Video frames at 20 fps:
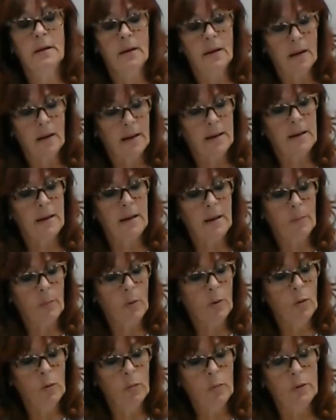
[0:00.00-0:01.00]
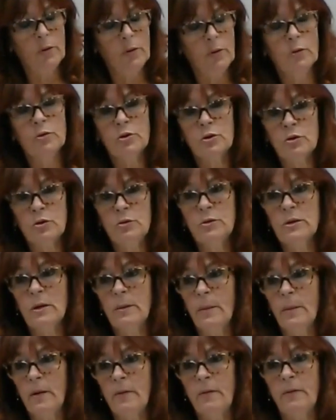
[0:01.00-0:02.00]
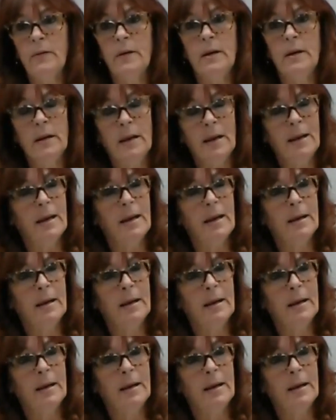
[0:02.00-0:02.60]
I came home with no shoes on my feet,